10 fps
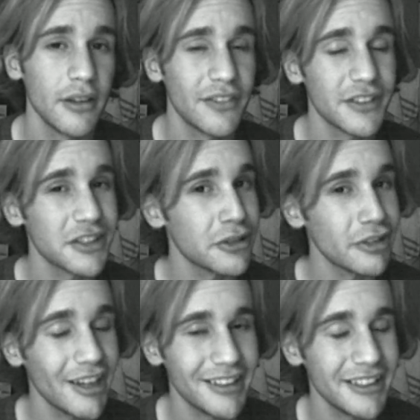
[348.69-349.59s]
if it's a
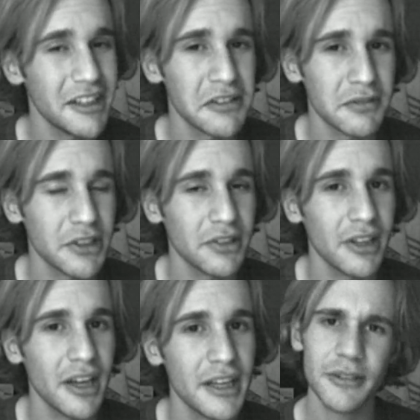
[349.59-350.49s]
good idea in real
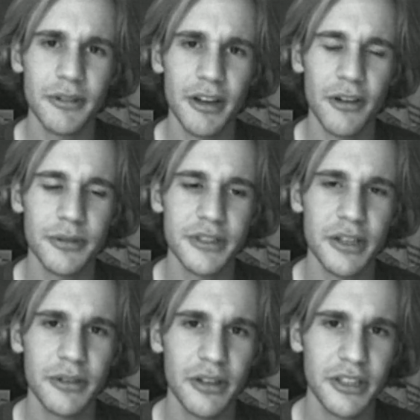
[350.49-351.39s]
life. I want to know what's
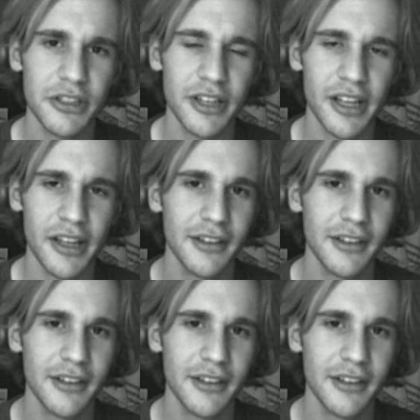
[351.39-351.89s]
going on in your head.